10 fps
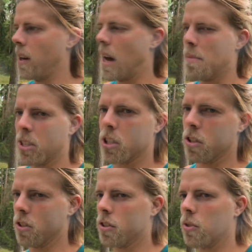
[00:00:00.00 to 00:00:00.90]

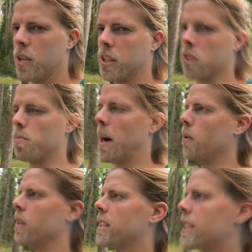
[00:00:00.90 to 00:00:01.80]
Amazon's Rings of
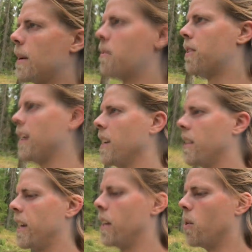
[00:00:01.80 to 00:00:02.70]
Power, same thing.
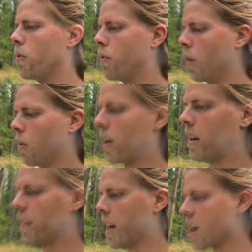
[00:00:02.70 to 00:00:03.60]
They know full
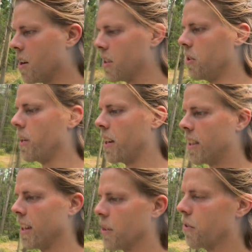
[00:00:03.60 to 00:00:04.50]
well they can't do
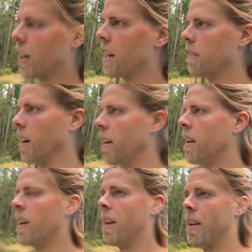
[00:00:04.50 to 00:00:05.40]
anything to rival
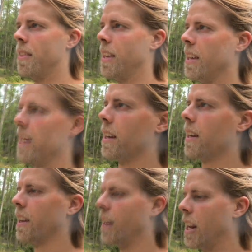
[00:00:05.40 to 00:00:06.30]
the
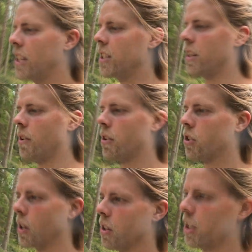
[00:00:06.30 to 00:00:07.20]
legendary
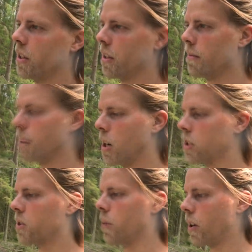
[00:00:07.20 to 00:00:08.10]
trilogy, the
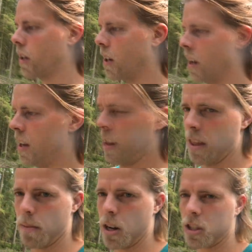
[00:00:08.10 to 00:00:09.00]
masterwork,
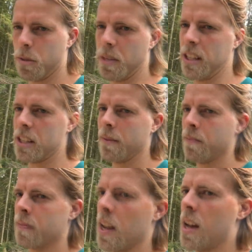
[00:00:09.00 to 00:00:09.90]
the masterpiece.
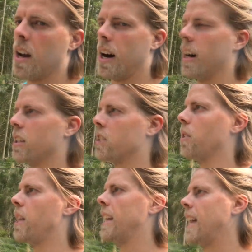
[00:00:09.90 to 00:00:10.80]

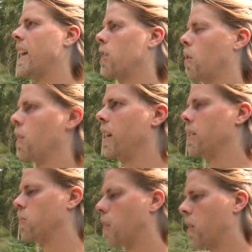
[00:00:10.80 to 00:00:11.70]
So they take
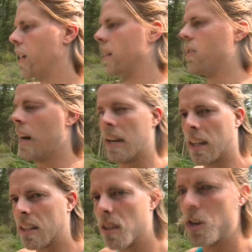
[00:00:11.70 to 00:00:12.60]
Tolkien's work and drag
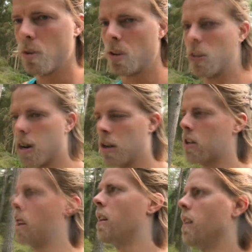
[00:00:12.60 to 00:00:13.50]
it through the
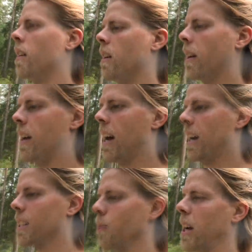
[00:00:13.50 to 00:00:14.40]
dirt
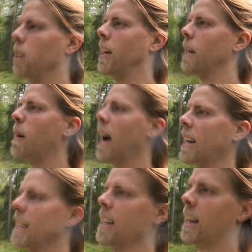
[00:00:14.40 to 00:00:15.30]
as a way to get
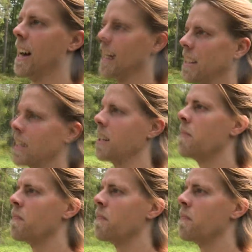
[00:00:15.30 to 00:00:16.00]
back at